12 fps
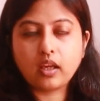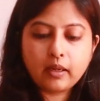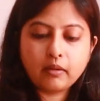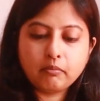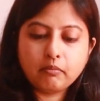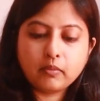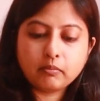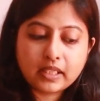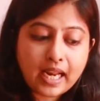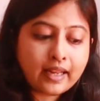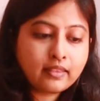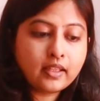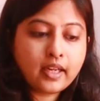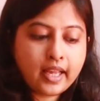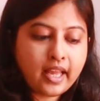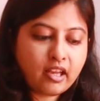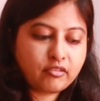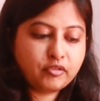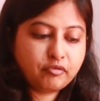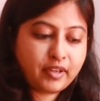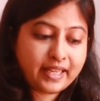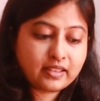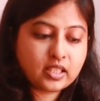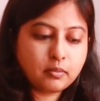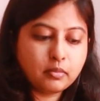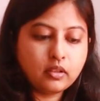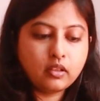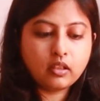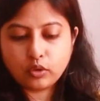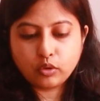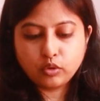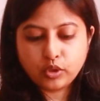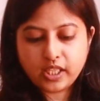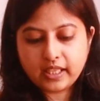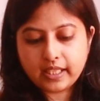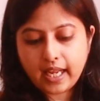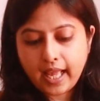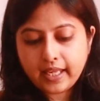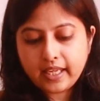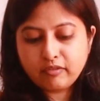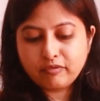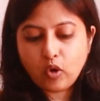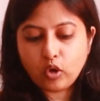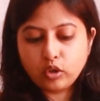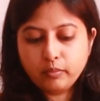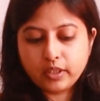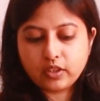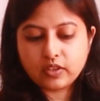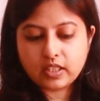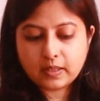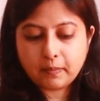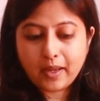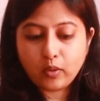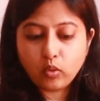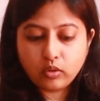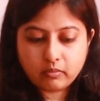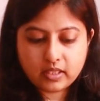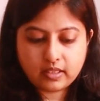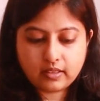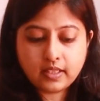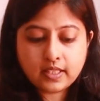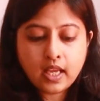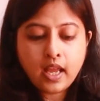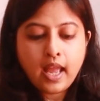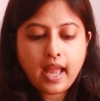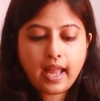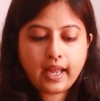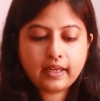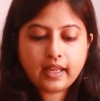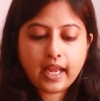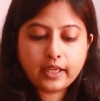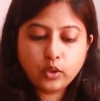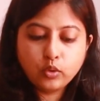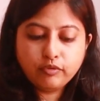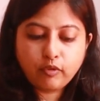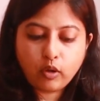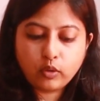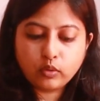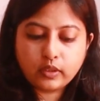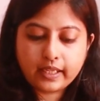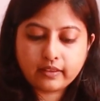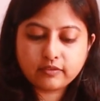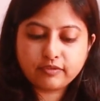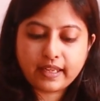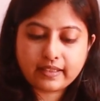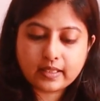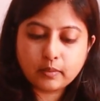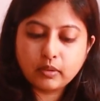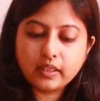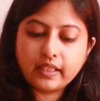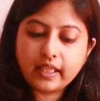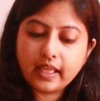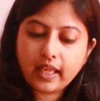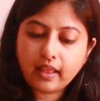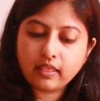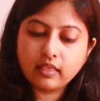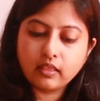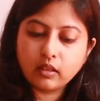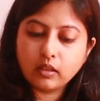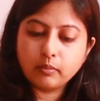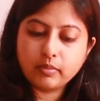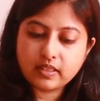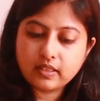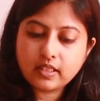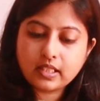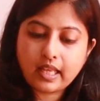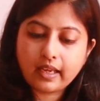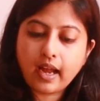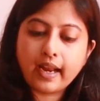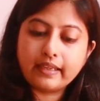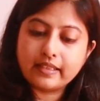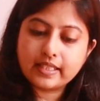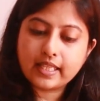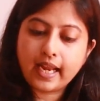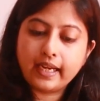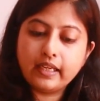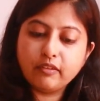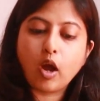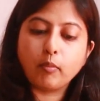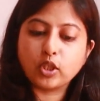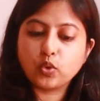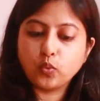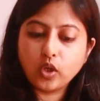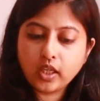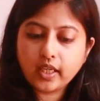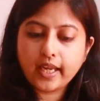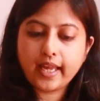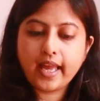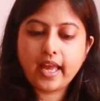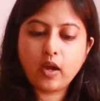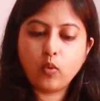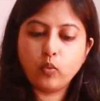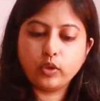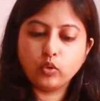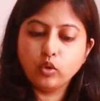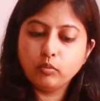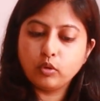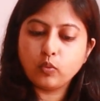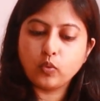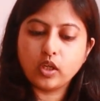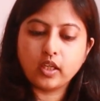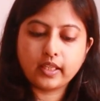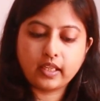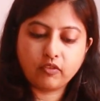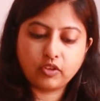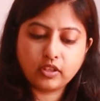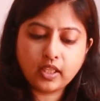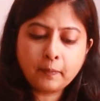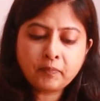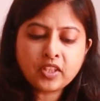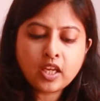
I'm glad that I have a flexible, routine that I can follow because it's my own business, and I do follow like flexibility in the business. Like I decide how much work I have, with whom to work and everything.